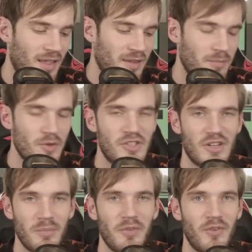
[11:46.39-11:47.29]
I think music
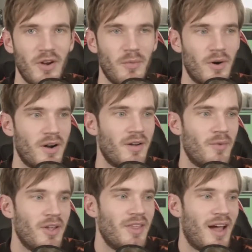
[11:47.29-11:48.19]
could be fun to work
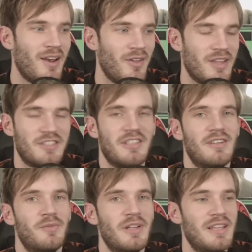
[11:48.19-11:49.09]
with. I know that's
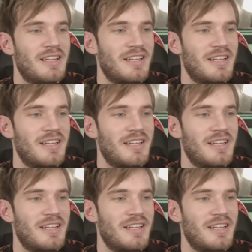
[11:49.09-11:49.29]
really